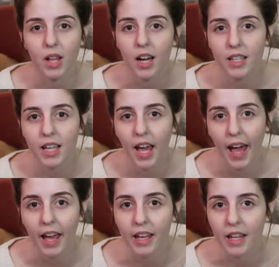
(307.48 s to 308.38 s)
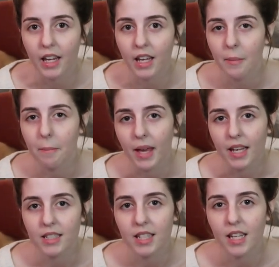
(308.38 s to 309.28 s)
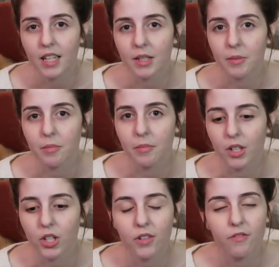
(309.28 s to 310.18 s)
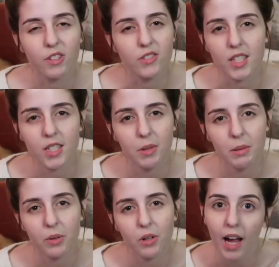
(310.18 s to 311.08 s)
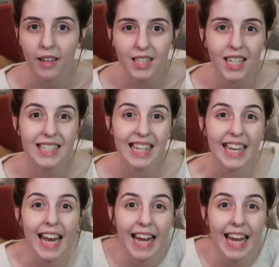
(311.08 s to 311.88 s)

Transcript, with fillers: blocky head makes him look confusing to people. I'd say he's like